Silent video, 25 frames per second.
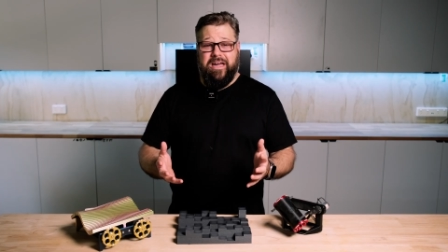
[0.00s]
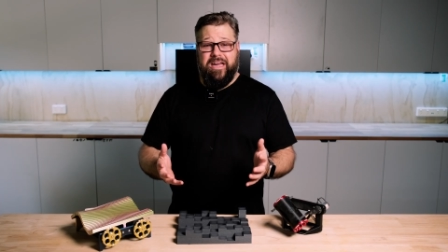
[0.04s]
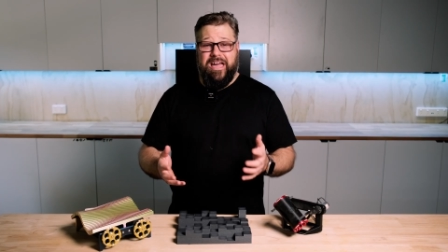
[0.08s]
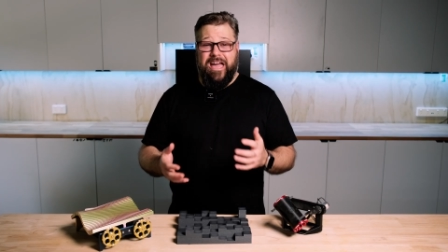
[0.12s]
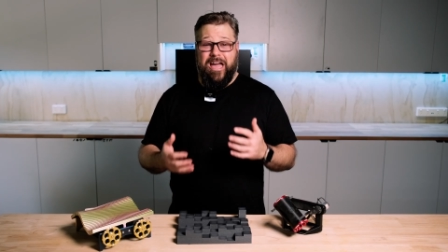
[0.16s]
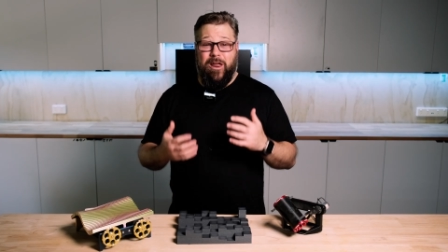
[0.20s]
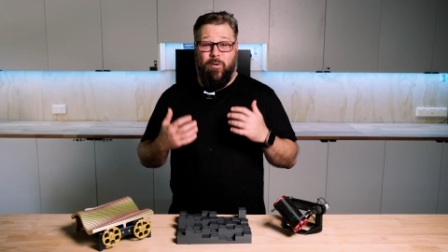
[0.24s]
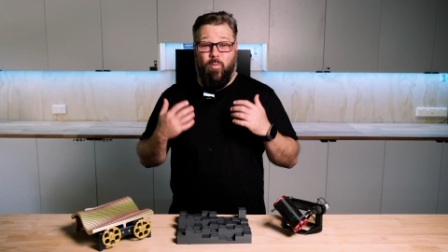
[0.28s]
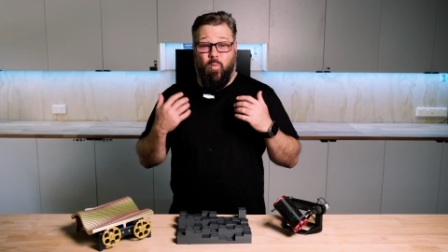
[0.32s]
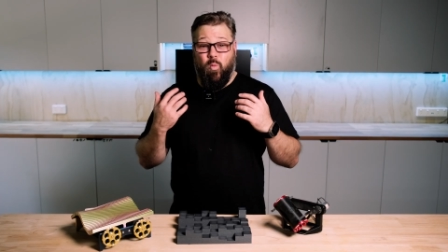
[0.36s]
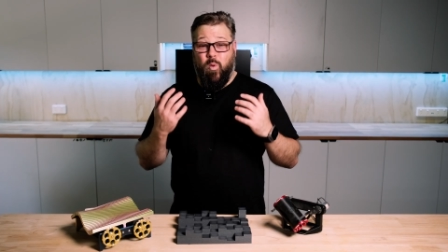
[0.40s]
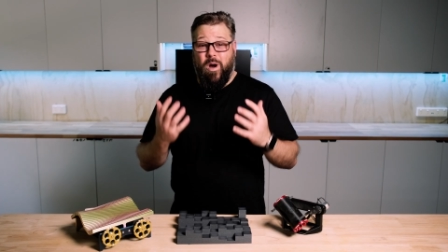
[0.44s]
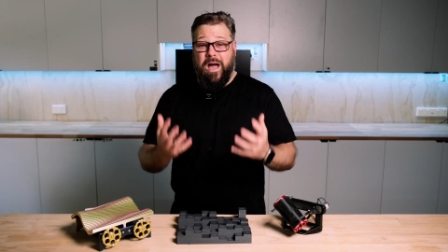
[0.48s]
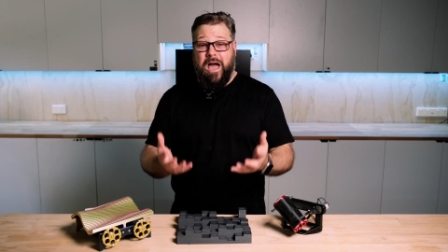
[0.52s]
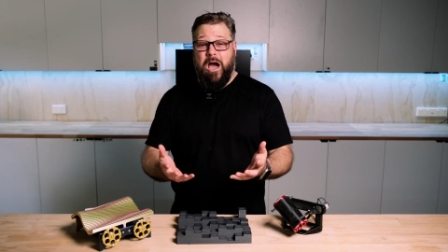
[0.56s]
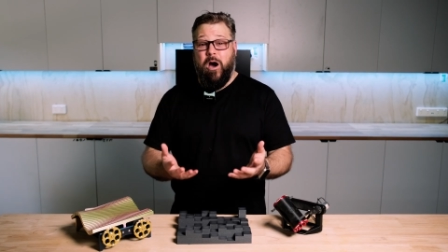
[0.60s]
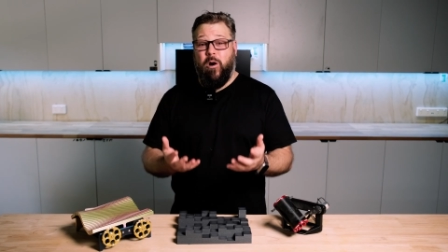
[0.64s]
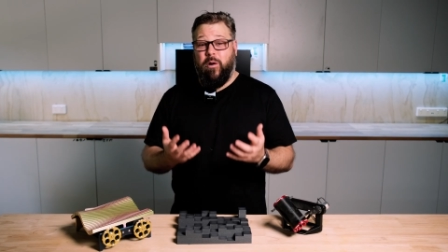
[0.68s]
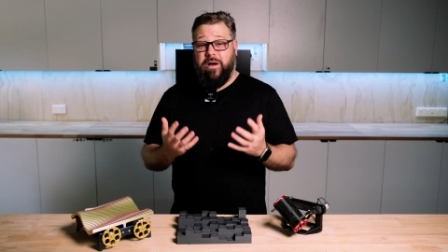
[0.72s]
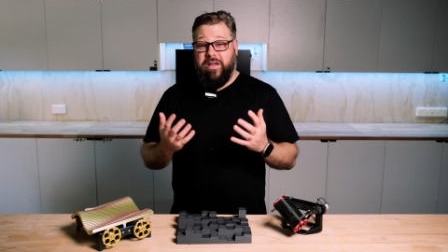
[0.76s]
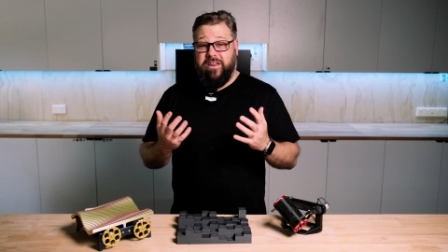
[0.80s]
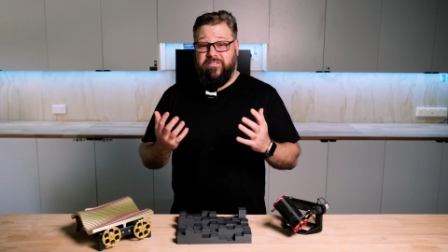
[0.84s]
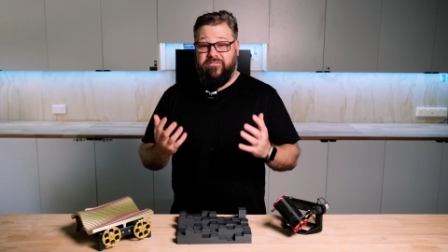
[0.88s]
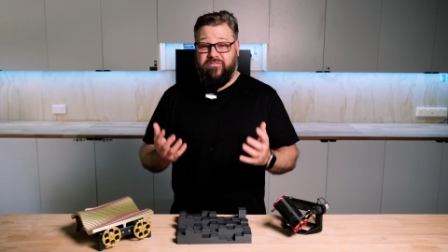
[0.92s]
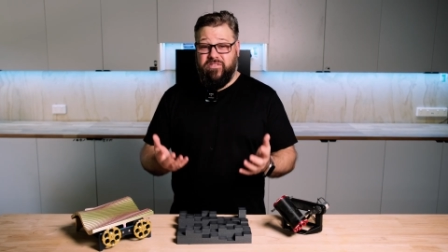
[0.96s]
and wow,
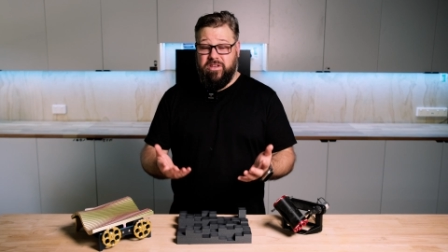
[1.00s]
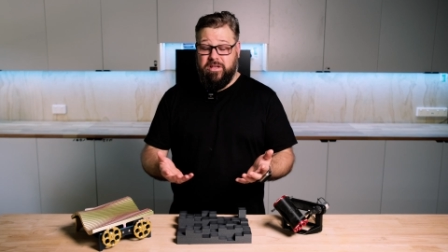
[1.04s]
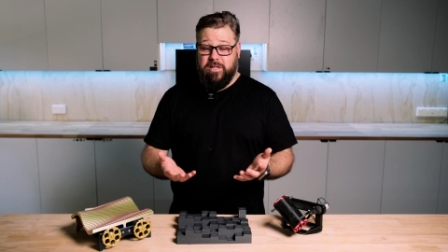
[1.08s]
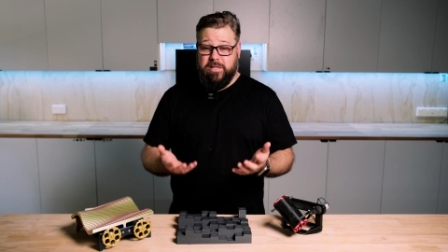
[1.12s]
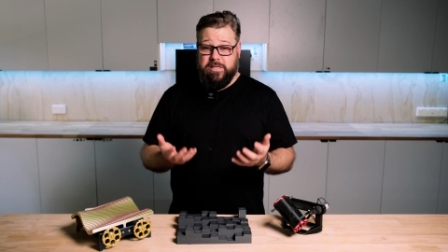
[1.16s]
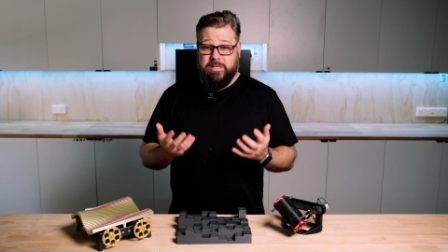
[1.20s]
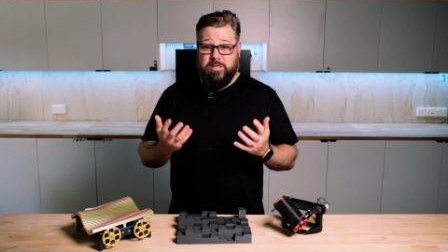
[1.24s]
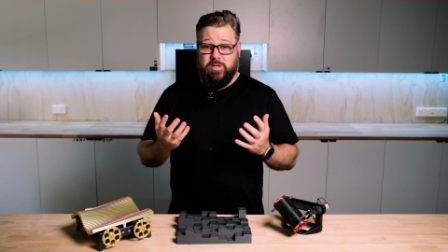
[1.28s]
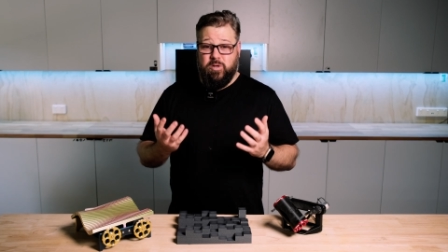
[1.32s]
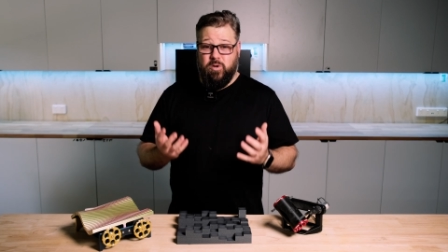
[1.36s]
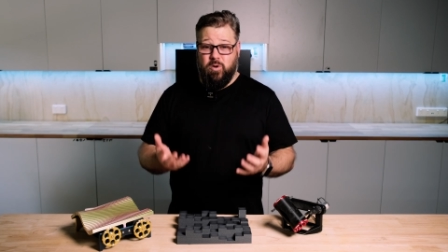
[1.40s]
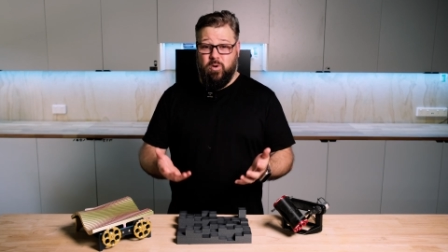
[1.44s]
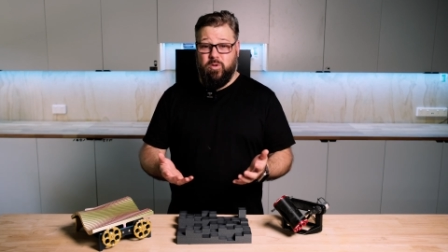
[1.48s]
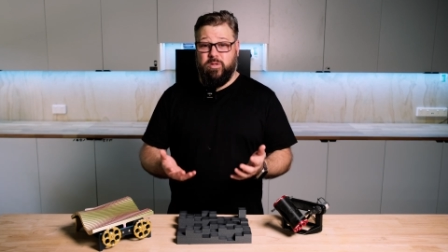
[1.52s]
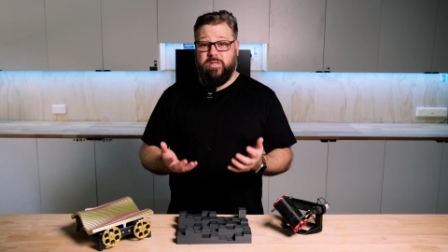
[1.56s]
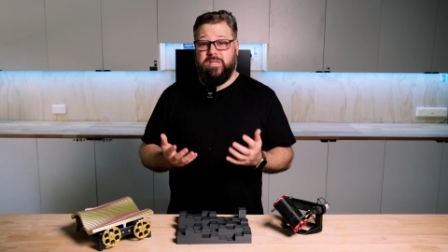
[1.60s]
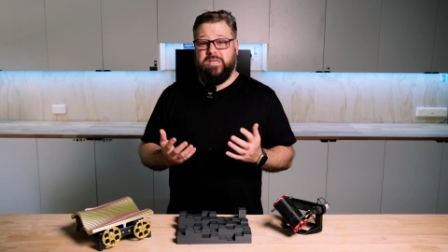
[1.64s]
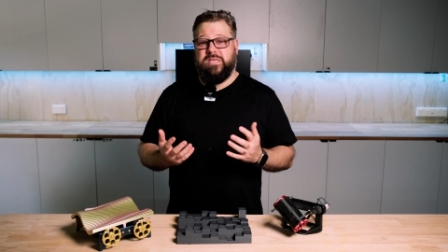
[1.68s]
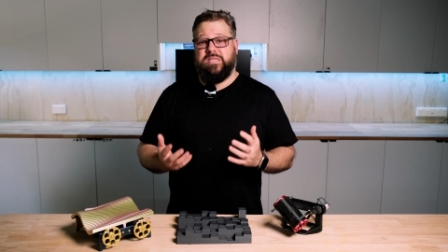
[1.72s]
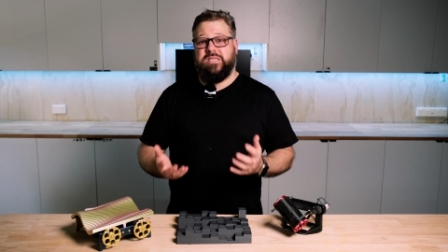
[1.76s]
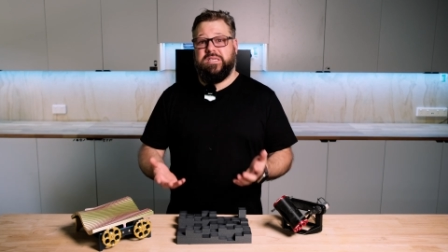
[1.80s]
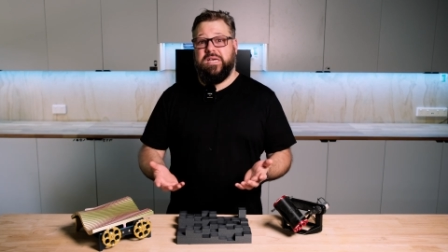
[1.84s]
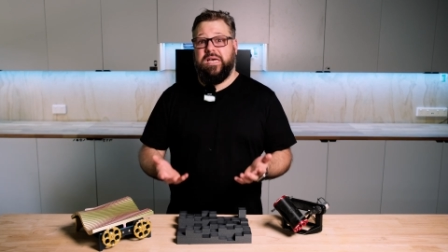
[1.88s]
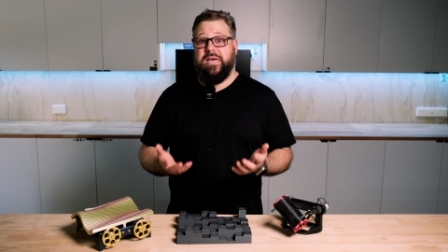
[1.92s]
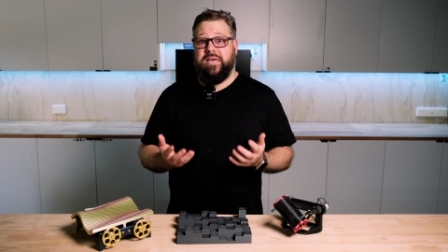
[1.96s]
it feels good to
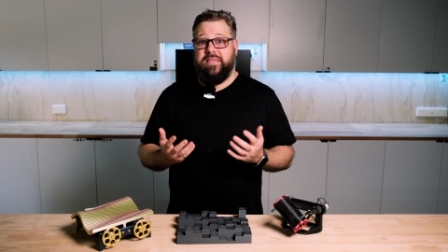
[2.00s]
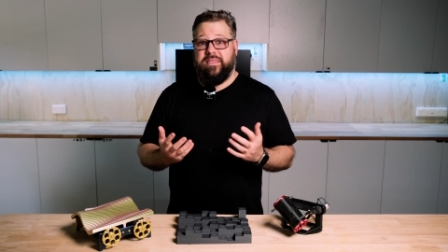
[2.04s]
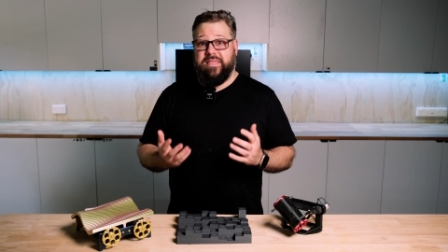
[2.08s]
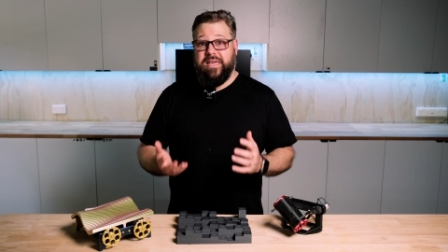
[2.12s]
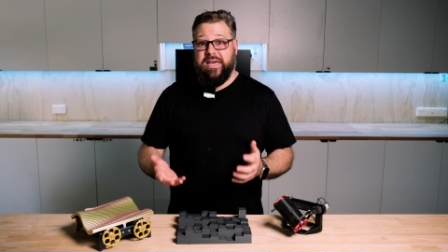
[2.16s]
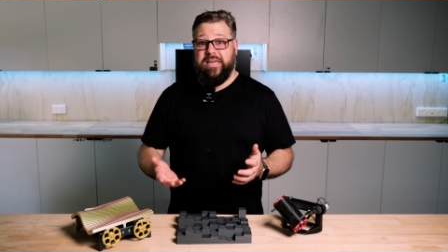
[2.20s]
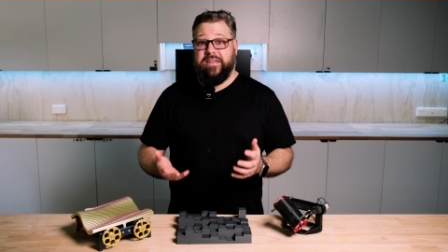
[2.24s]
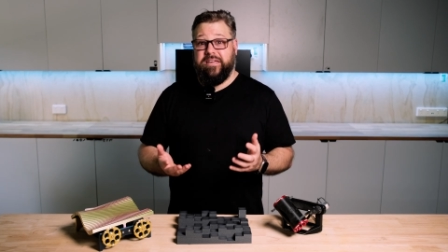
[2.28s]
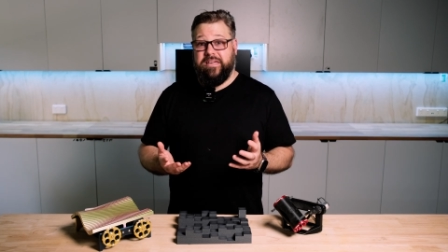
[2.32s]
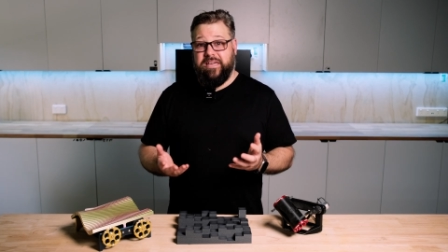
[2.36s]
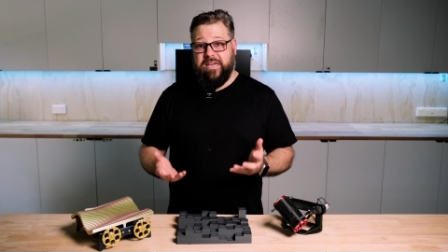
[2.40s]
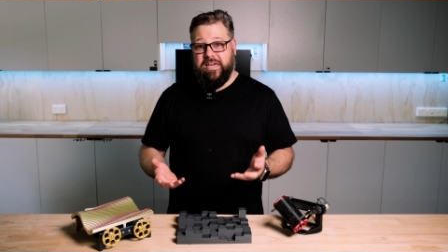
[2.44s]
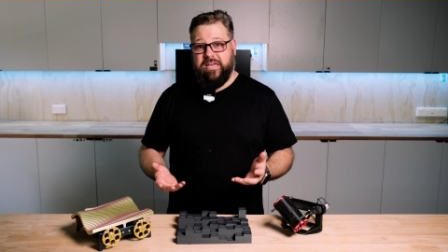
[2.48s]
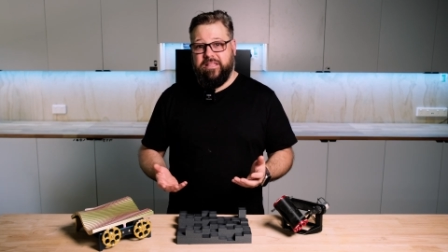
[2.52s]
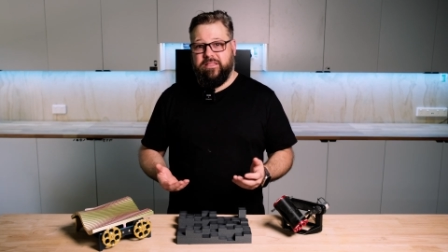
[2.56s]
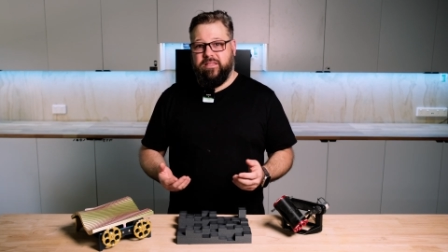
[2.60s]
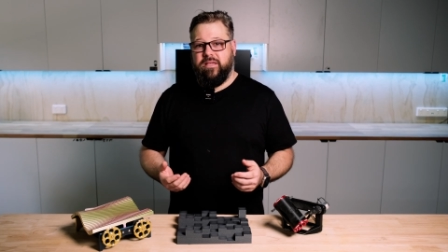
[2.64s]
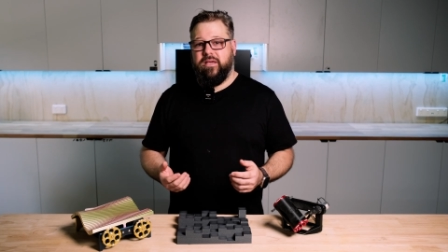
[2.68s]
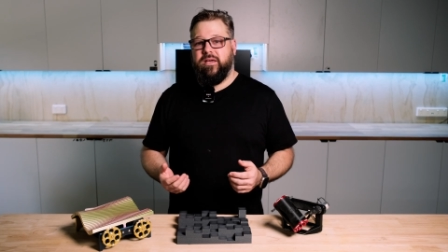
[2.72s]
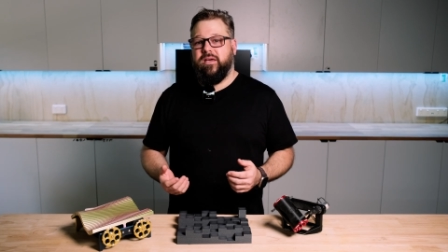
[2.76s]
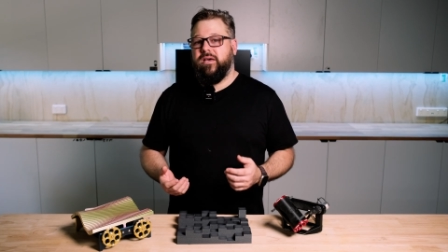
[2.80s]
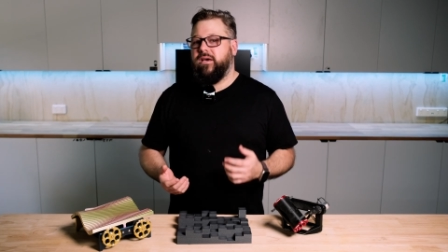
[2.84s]
say that again.